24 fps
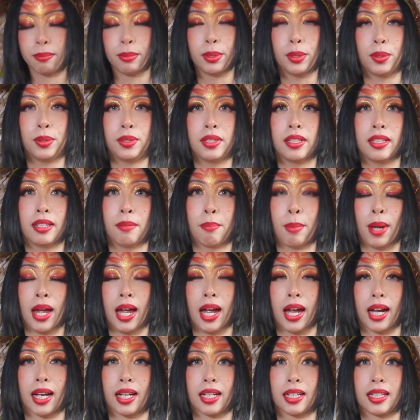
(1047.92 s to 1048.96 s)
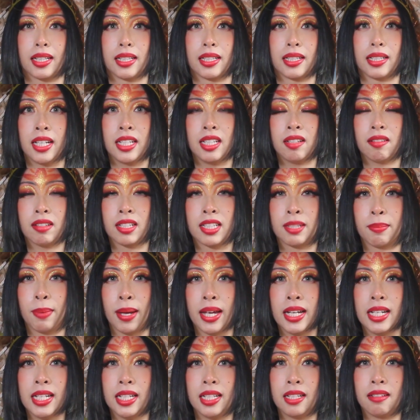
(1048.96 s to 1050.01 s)
moon in the back. And you're
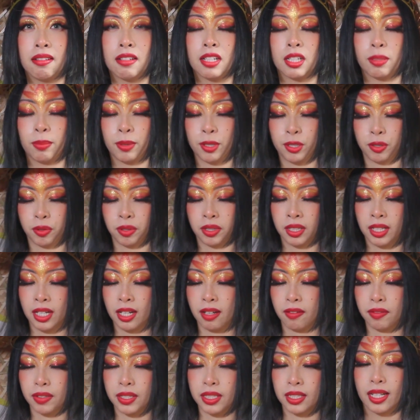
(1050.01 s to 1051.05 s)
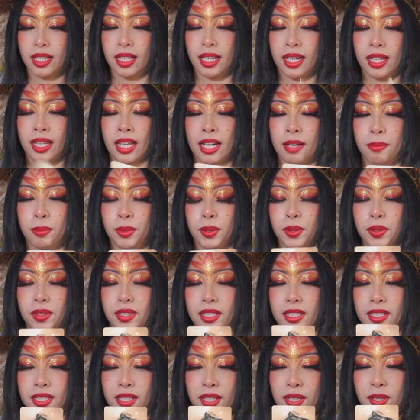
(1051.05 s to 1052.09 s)
expanding your spiritual gifts. And that moon
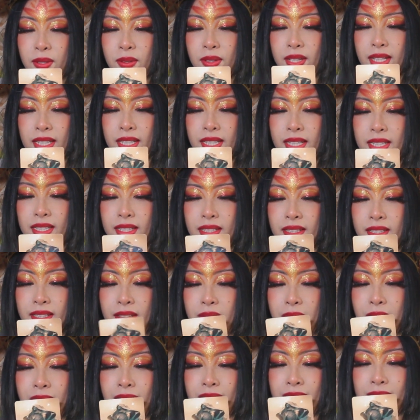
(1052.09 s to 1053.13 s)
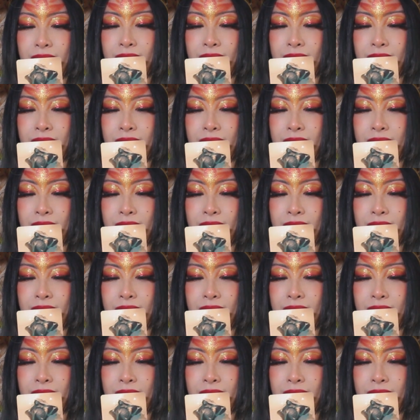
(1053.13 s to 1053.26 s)
is you. And then your community is